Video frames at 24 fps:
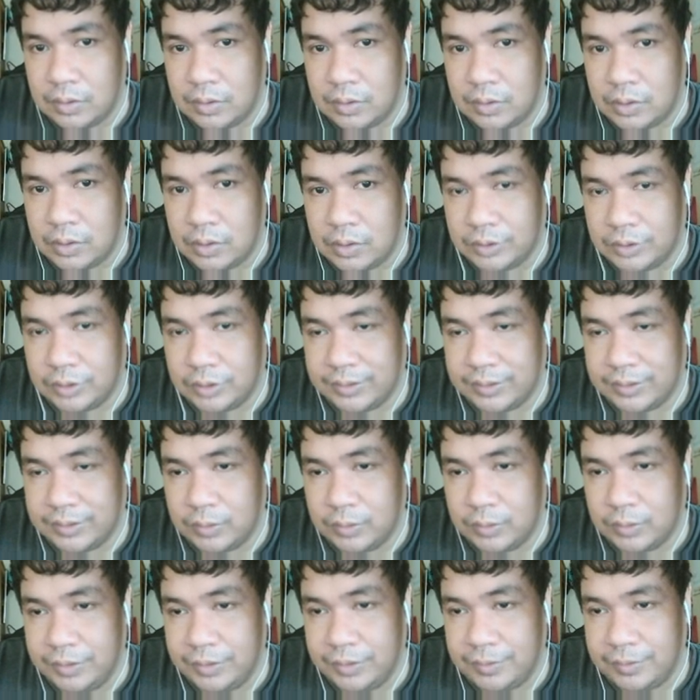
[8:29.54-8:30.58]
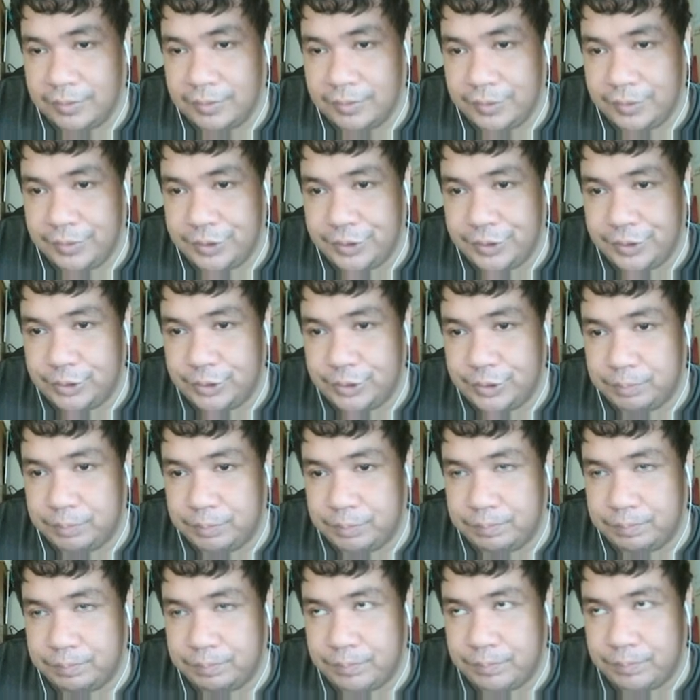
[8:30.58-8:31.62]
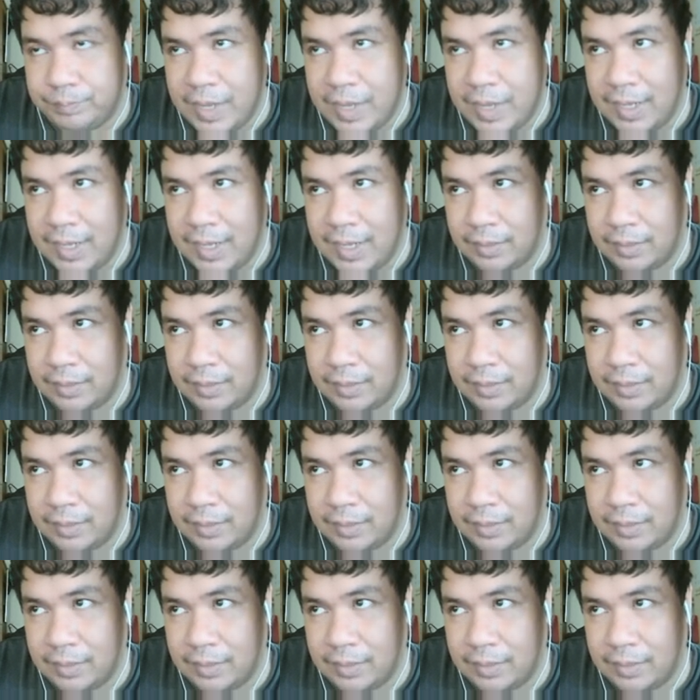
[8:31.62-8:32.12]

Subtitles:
I think when you hit,